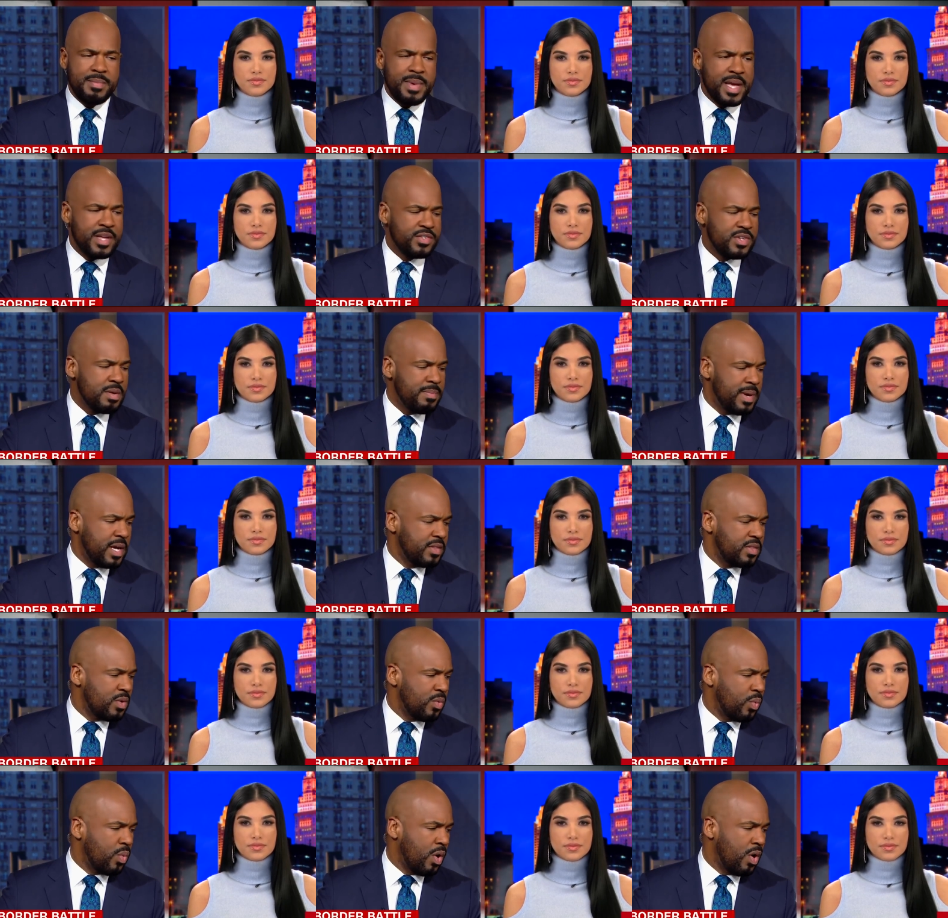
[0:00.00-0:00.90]
Speaker 1: Let me ask you
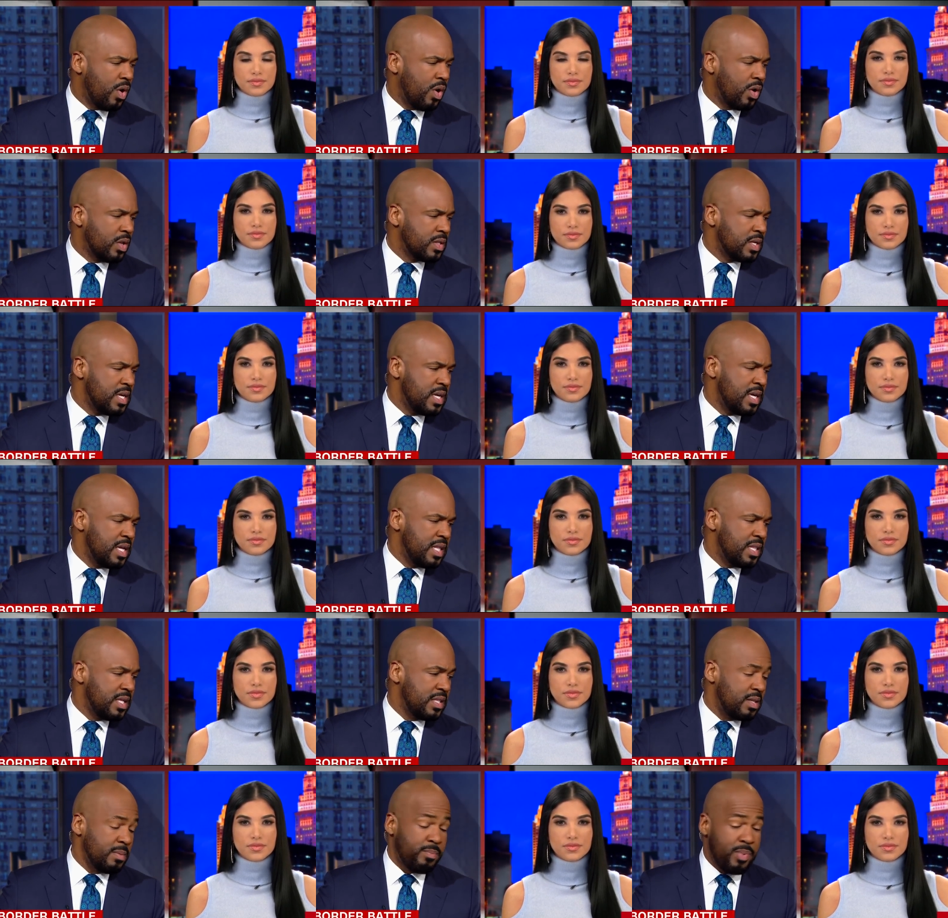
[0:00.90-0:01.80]
about the wall
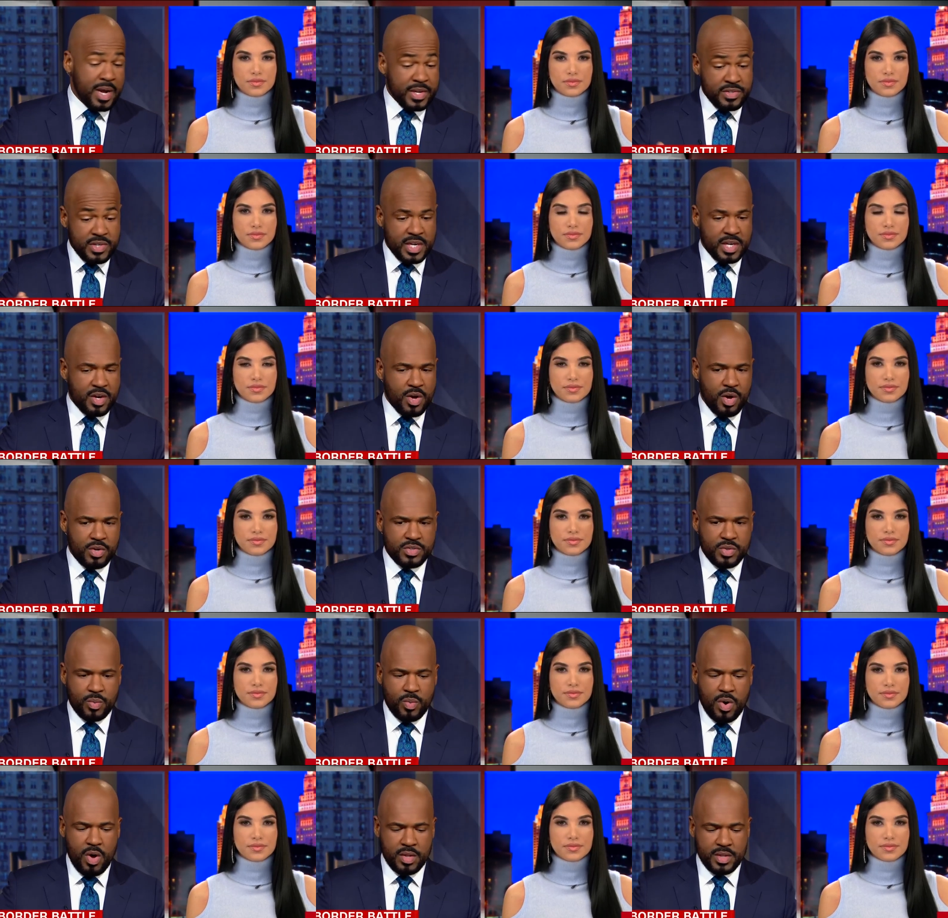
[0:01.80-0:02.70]
that the president
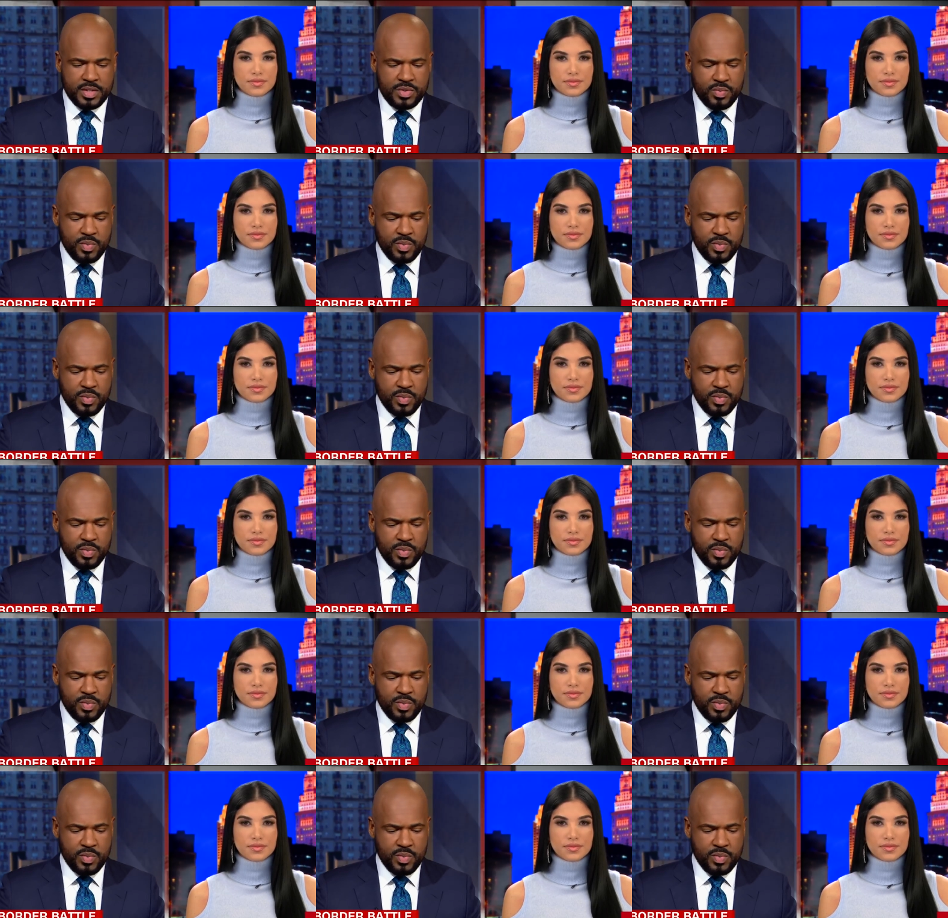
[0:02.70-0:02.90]
calls a wall.